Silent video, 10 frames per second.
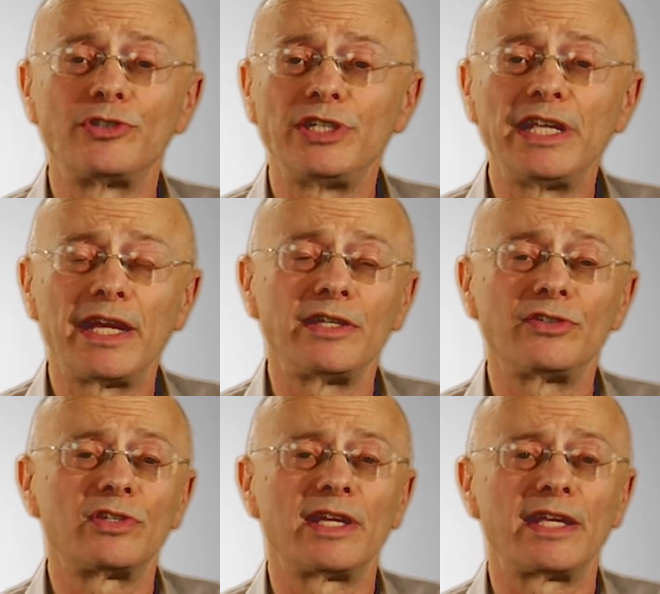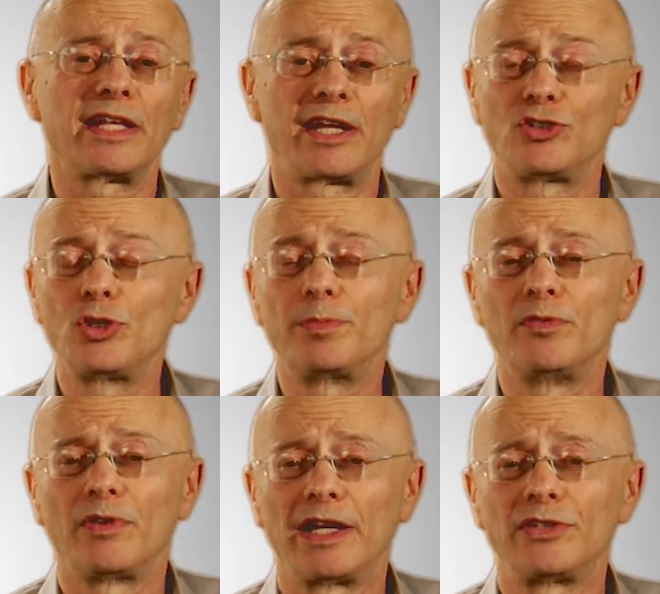GAs that I
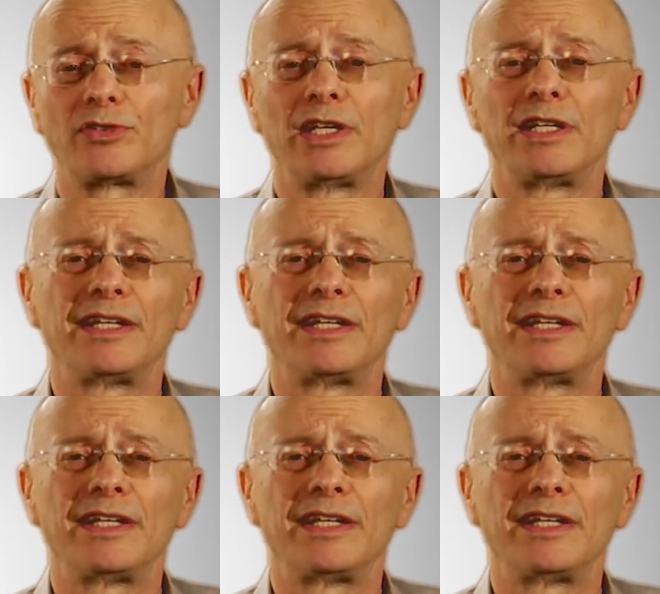supervise